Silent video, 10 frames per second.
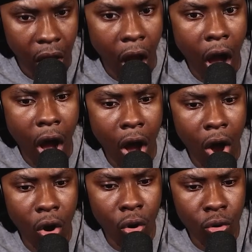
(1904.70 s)

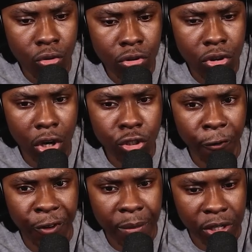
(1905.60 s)
Oh god, your
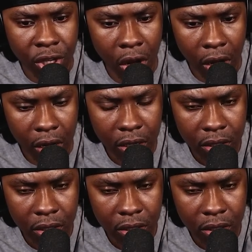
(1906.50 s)
feet must hurt.